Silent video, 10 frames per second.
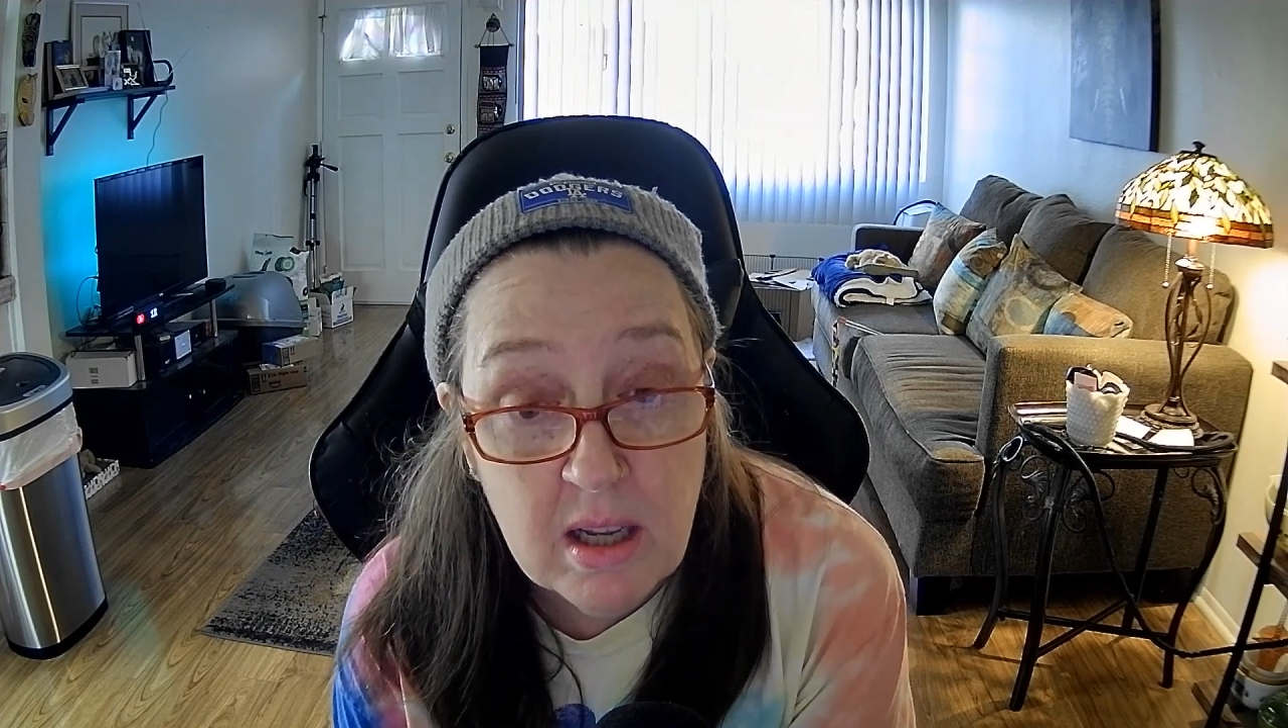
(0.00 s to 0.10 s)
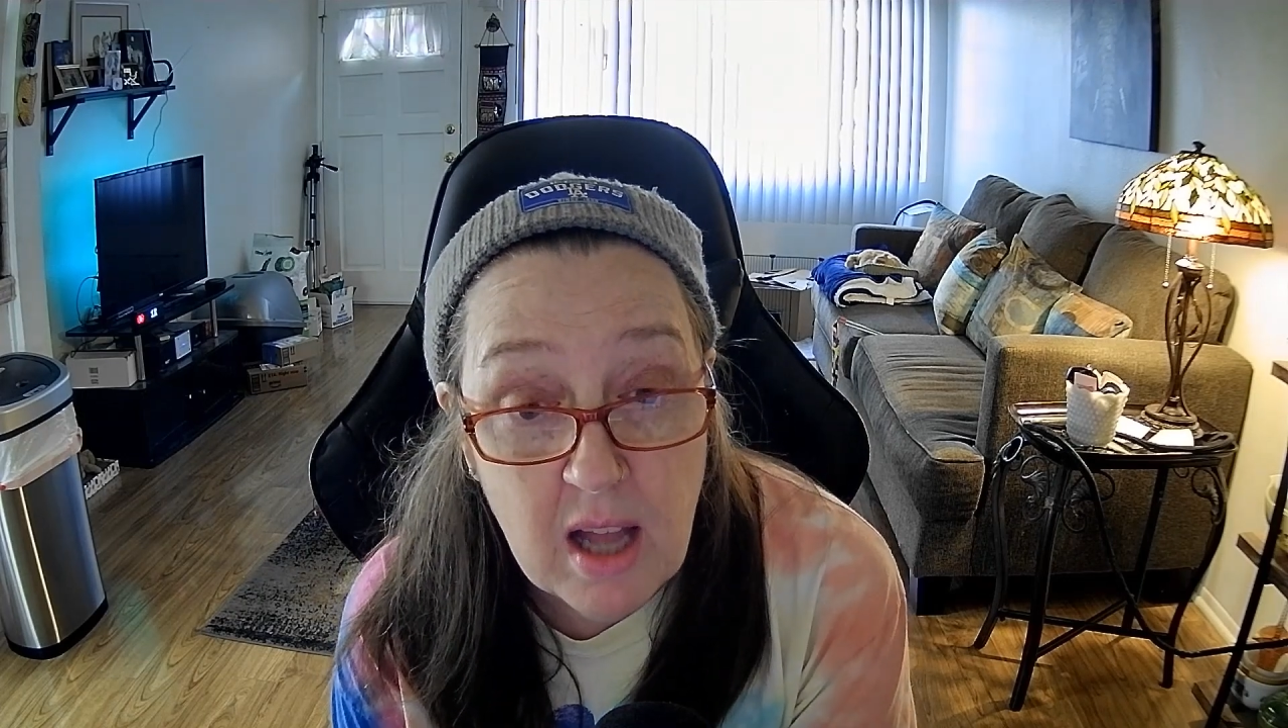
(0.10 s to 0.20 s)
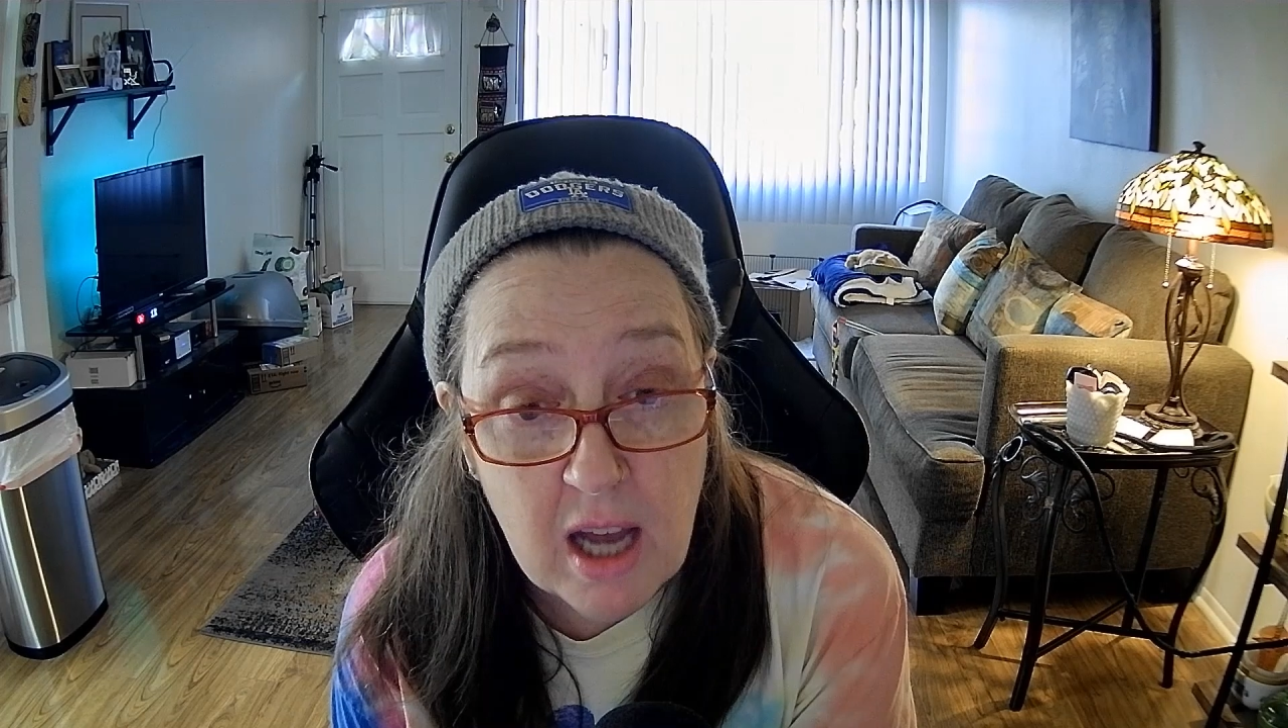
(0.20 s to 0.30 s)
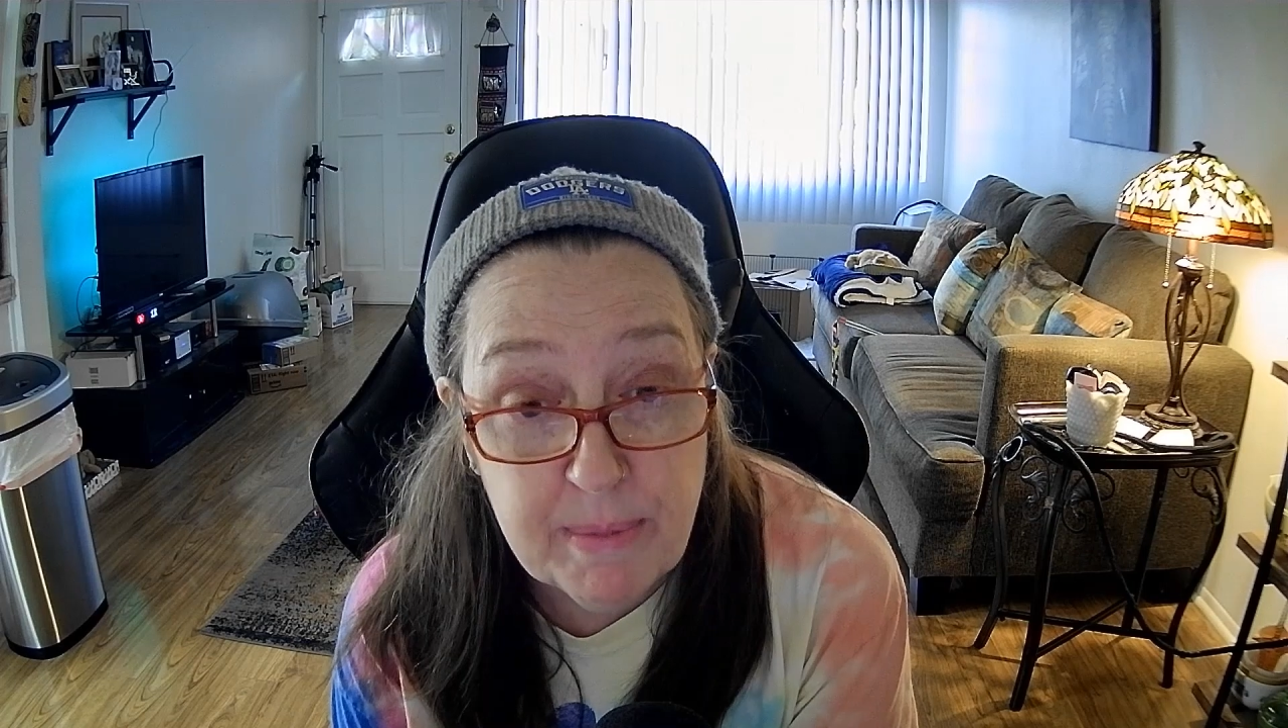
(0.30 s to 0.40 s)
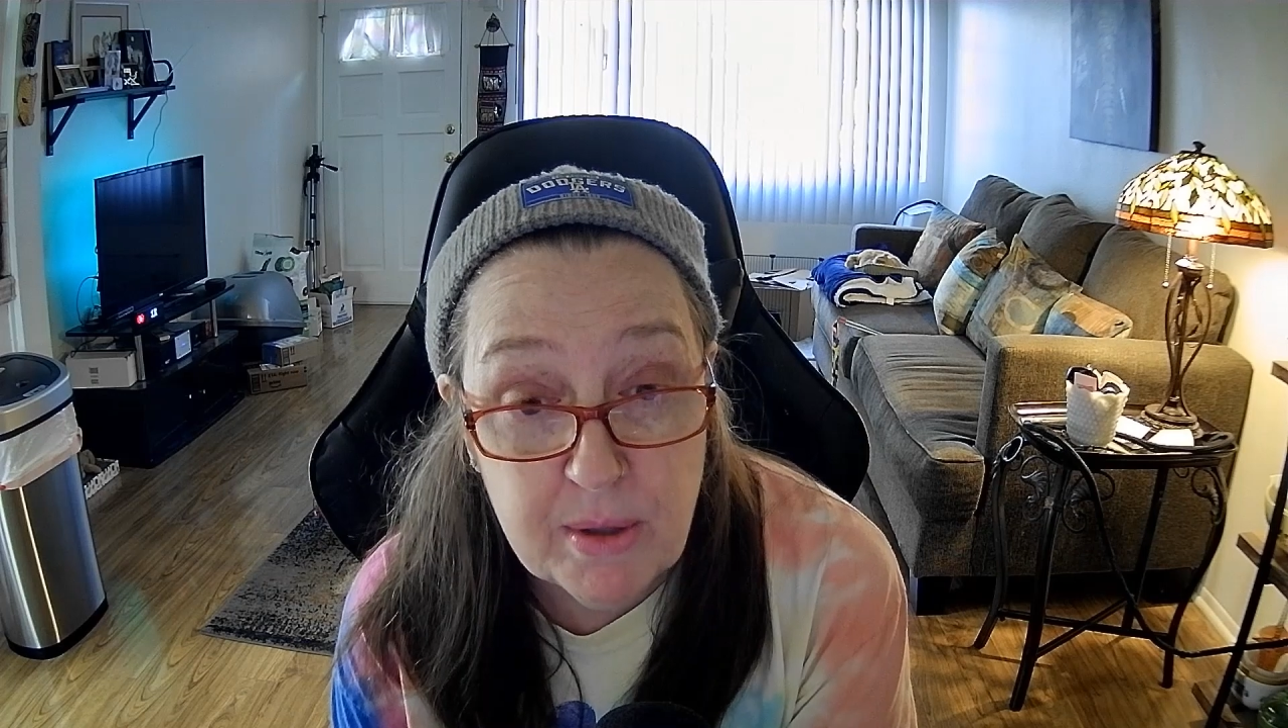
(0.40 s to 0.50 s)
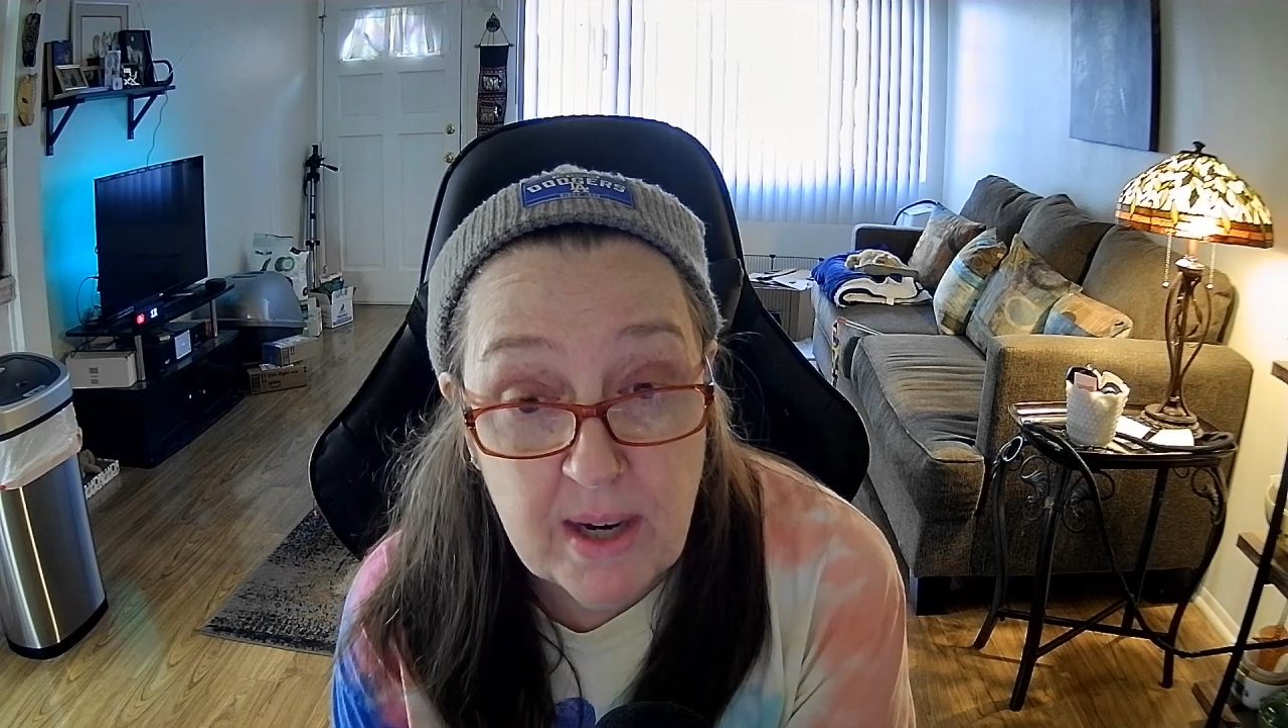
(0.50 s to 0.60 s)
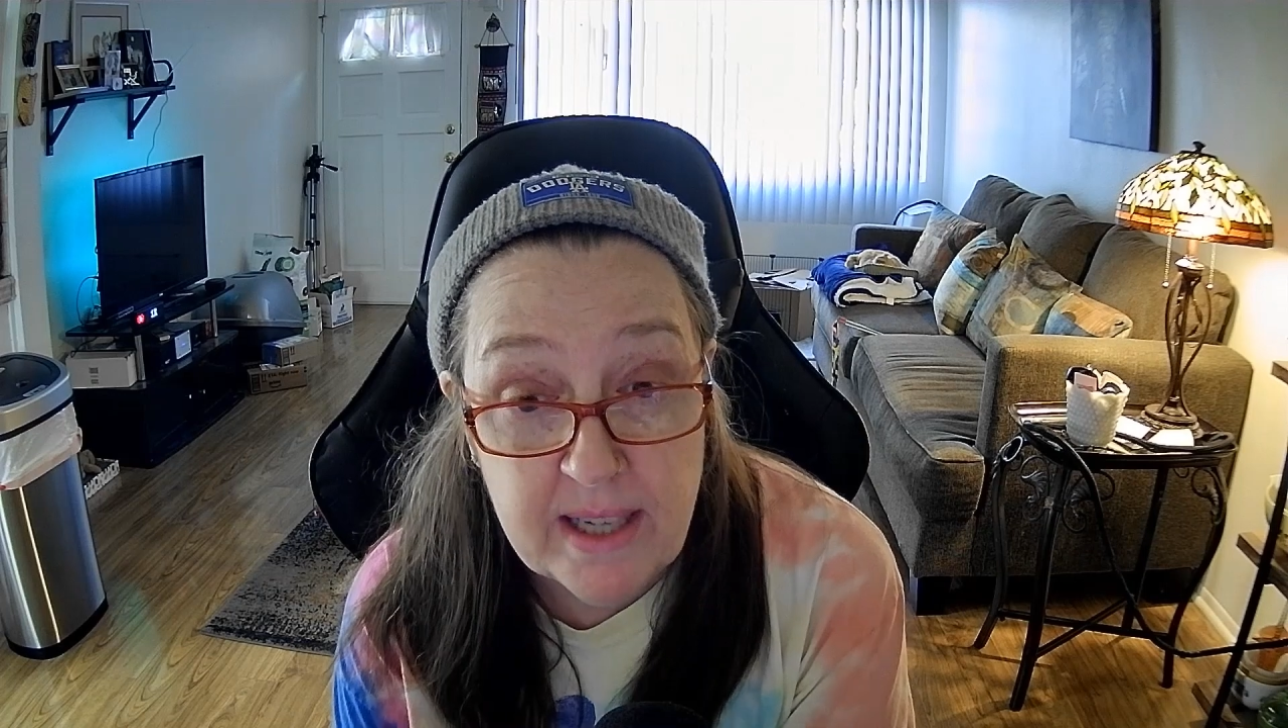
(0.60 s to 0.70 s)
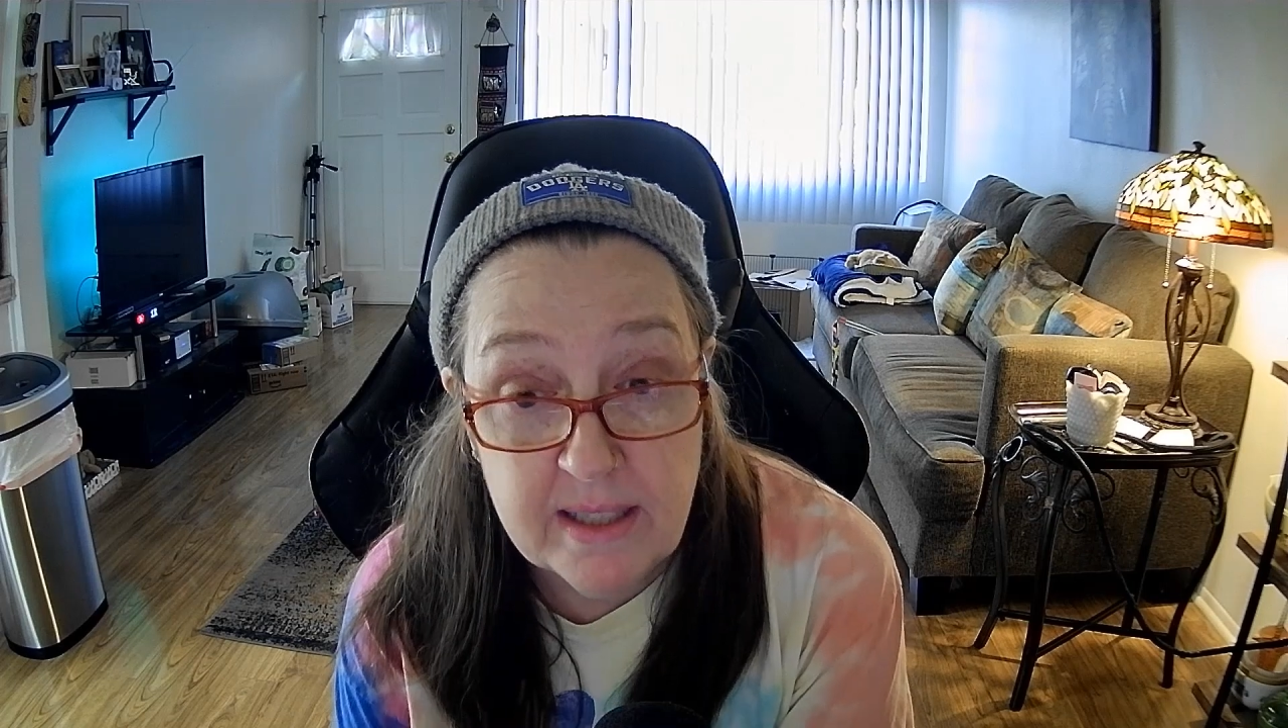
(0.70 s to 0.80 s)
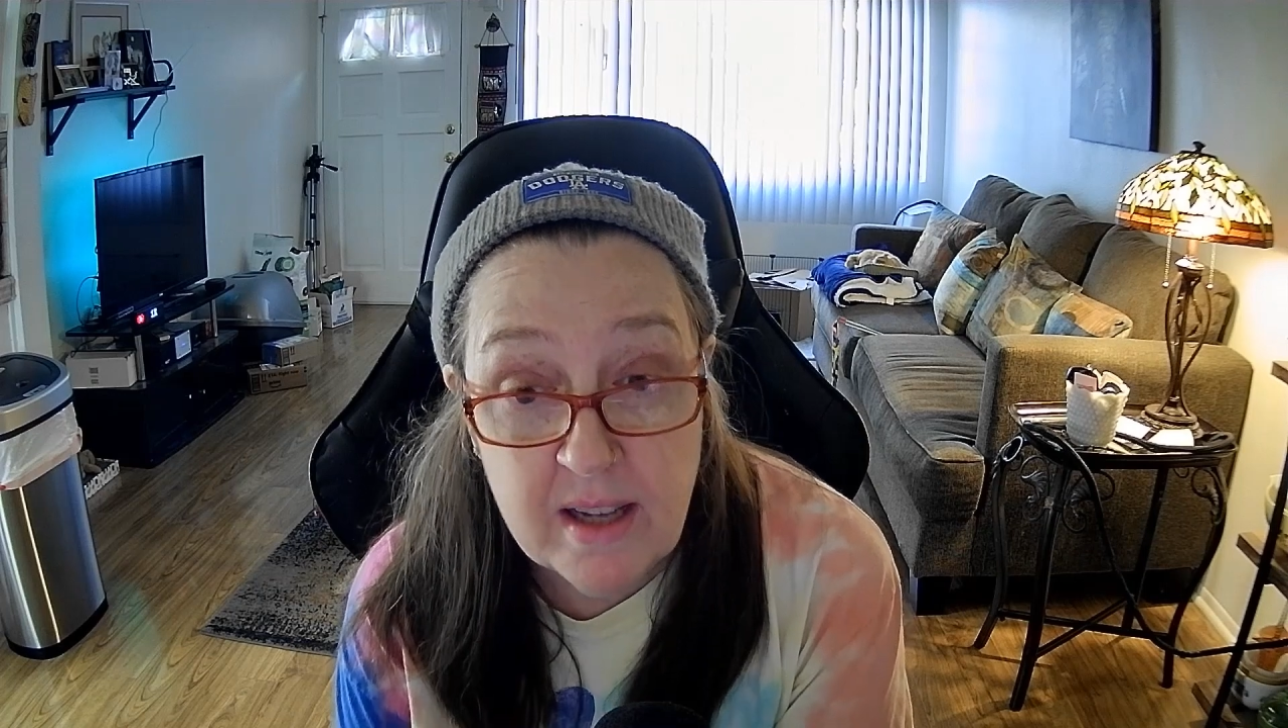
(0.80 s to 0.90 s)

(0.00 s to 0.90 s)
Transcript: copyrighted